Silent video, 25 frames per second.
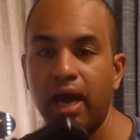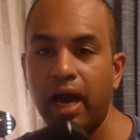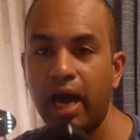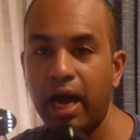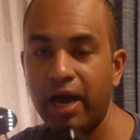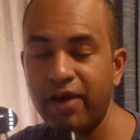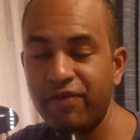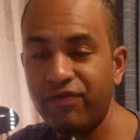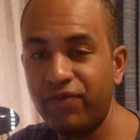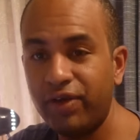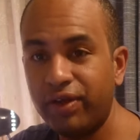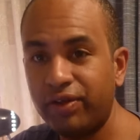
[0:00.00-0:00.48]

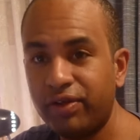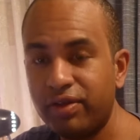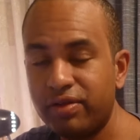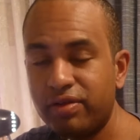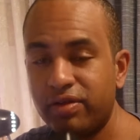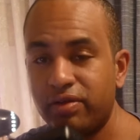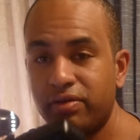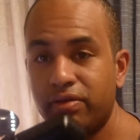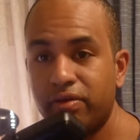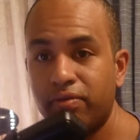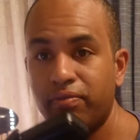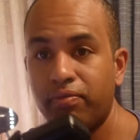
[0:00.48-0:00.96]
I think
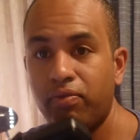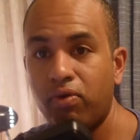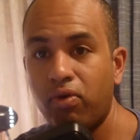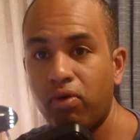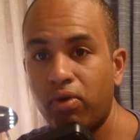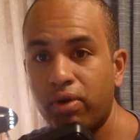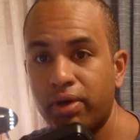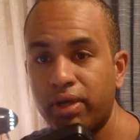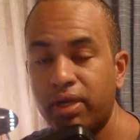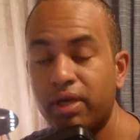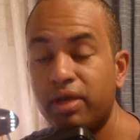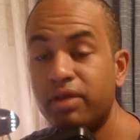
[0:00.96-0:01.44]
this is
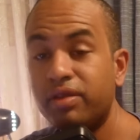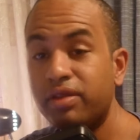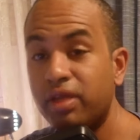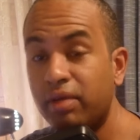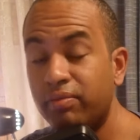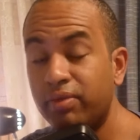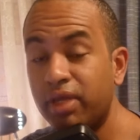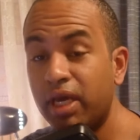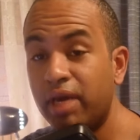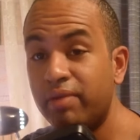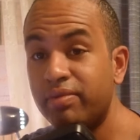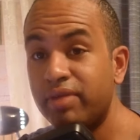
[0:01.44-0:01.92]
important.
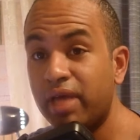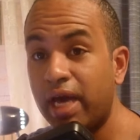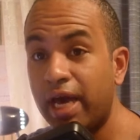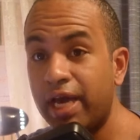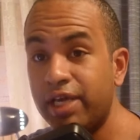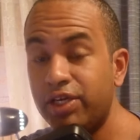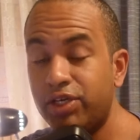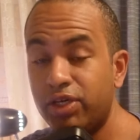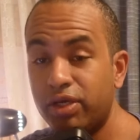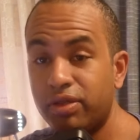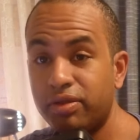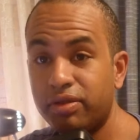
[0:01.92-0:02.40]
Sometimes
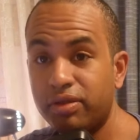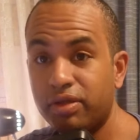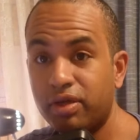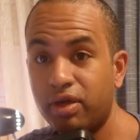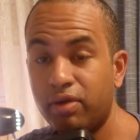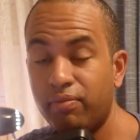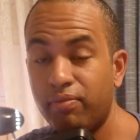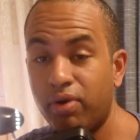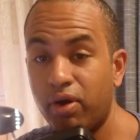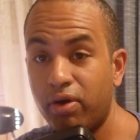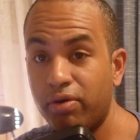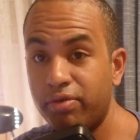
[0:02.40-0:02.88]
I just
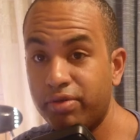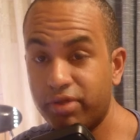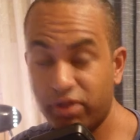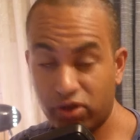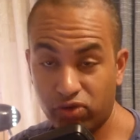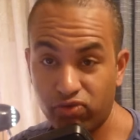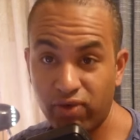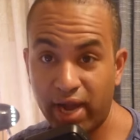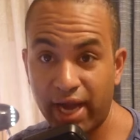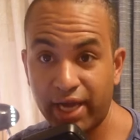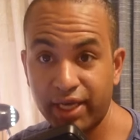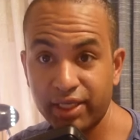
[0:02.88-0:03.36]
compose
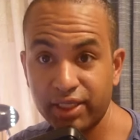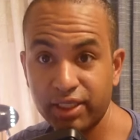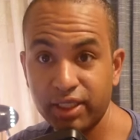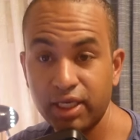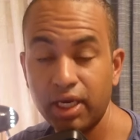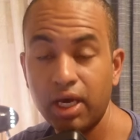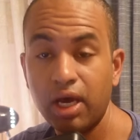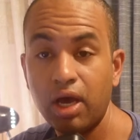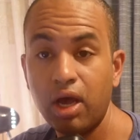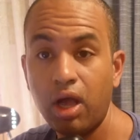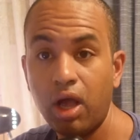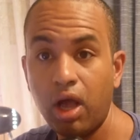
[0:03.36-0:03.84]
direct
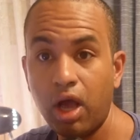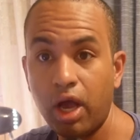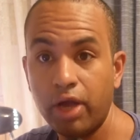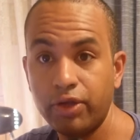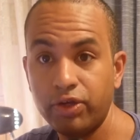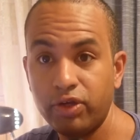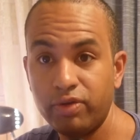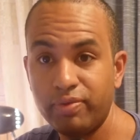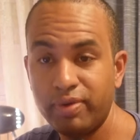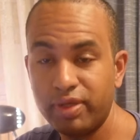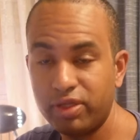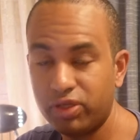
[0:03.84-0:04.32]

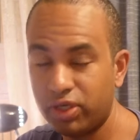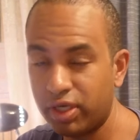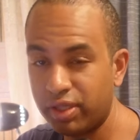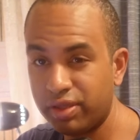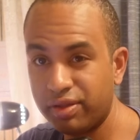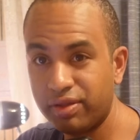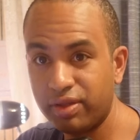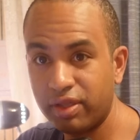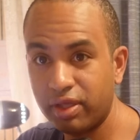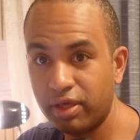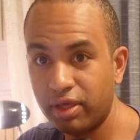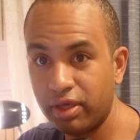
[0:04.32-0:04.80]
on UP,
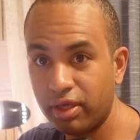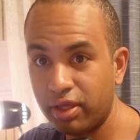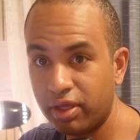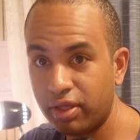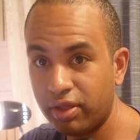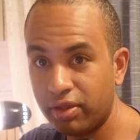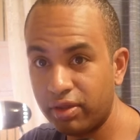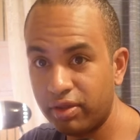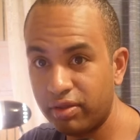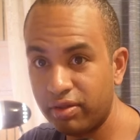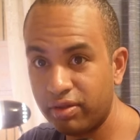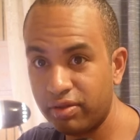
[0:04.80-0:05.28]
just
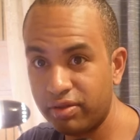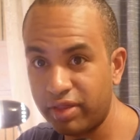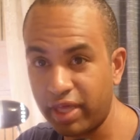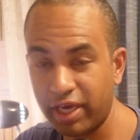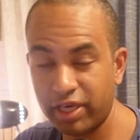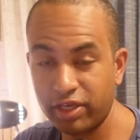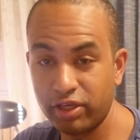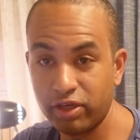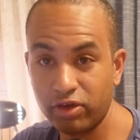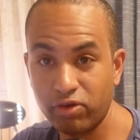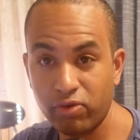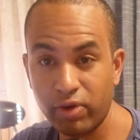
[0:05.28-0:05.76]
the
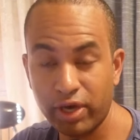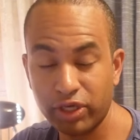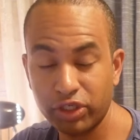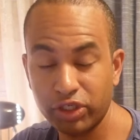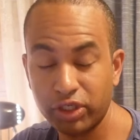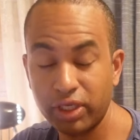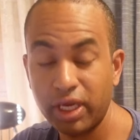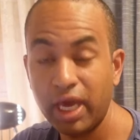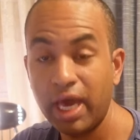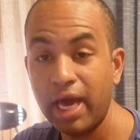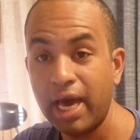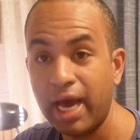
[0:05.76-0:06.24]
section in
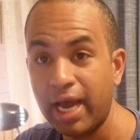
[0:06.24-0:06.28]
question,